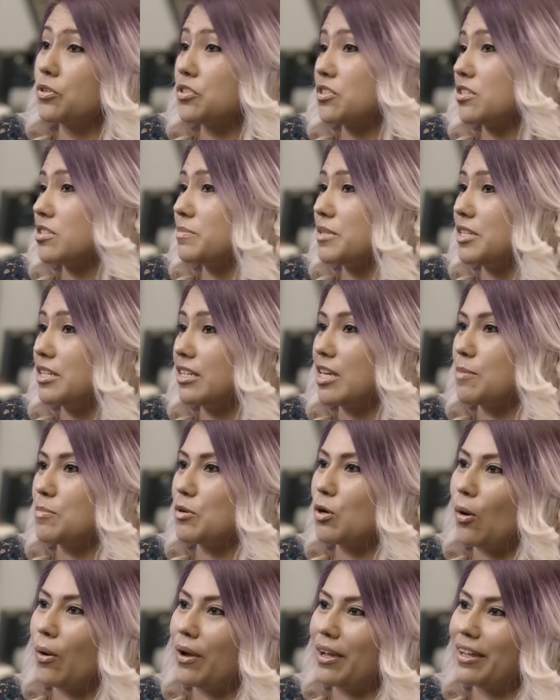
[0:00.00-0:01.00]
pushes me to
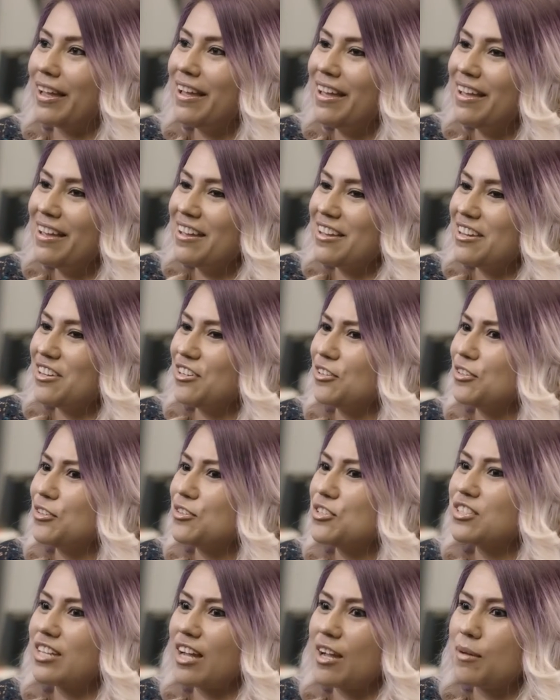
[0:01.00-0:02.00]
keep going. You know,
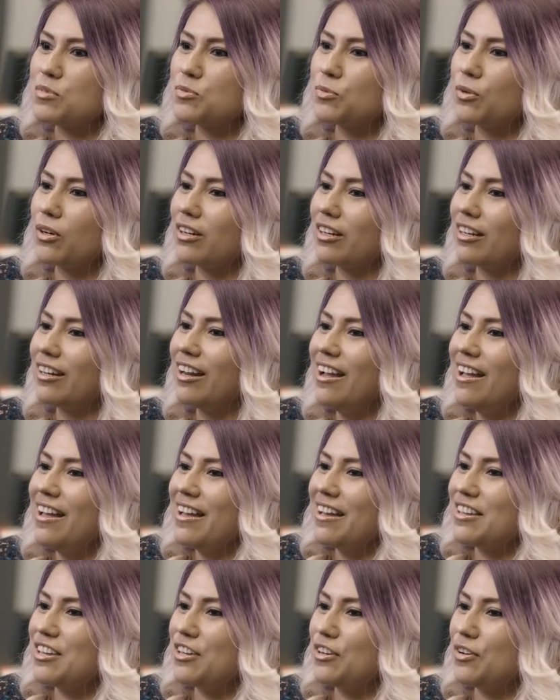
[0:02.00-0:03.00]
there's times where,
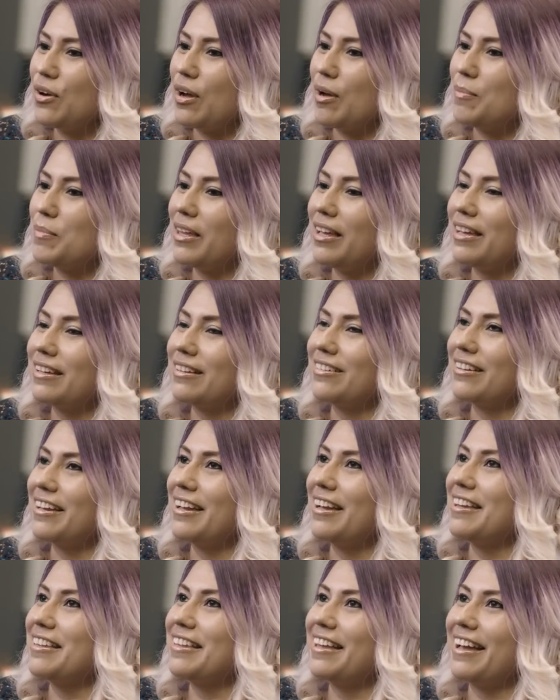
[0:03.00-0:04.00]
you know, I'm like,
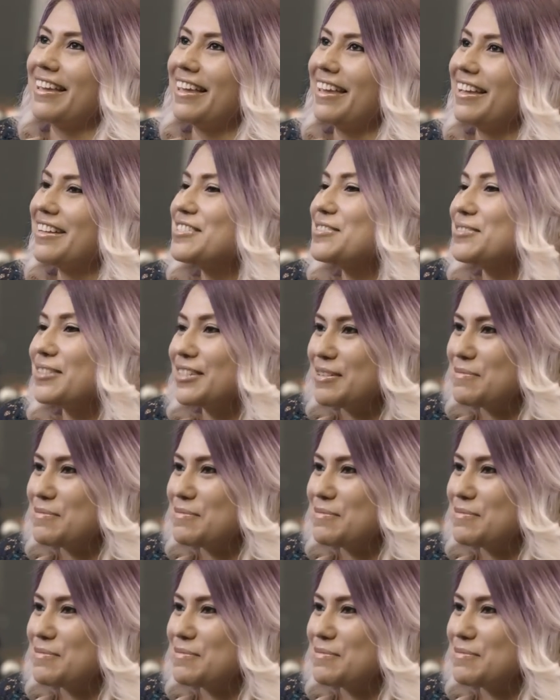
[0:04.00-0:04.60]
okay, I can't do it